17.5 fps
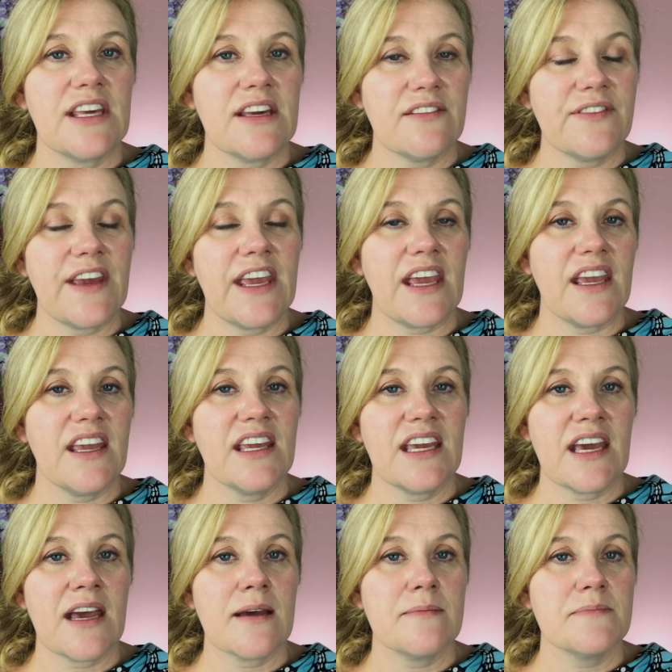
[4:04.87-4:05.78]
giving
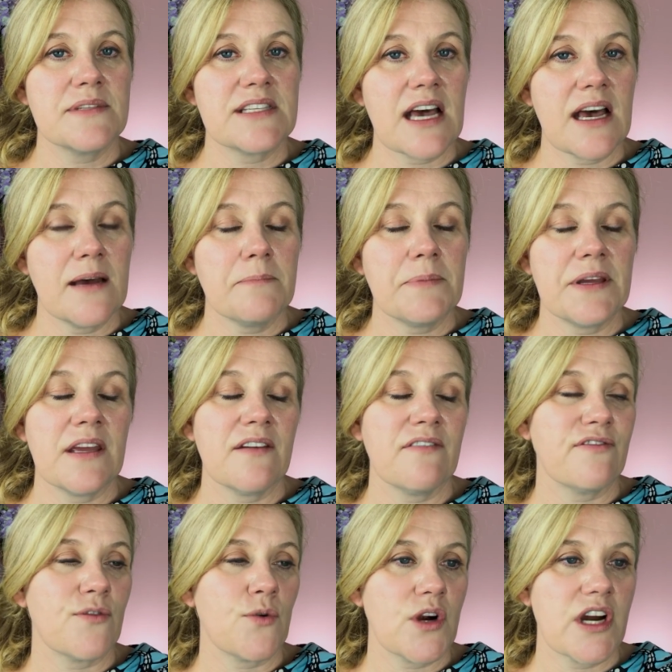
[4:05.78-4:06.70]
comes up
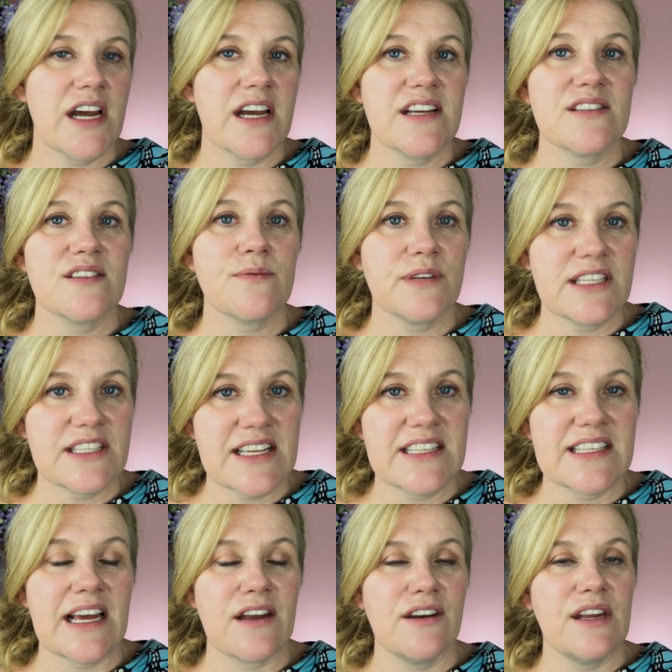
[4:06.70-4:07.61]
for us, we sit
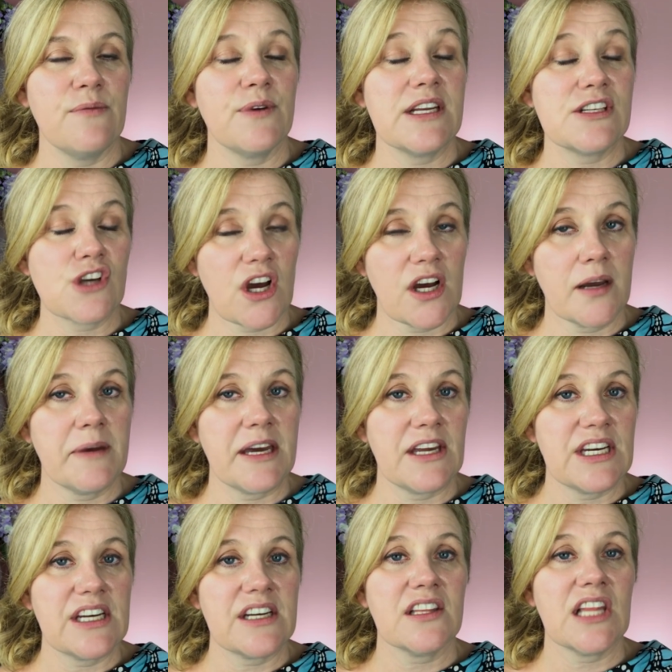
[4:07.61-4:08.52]
down and we talk
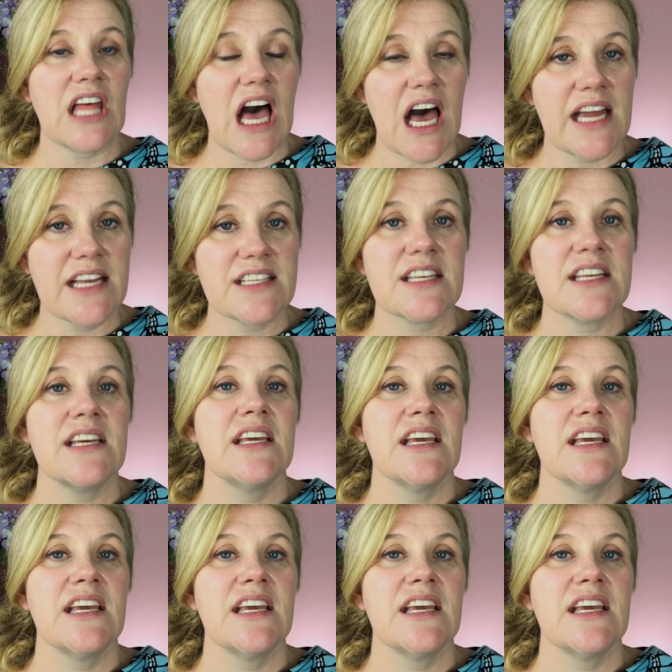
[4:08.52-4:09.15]
about it a lot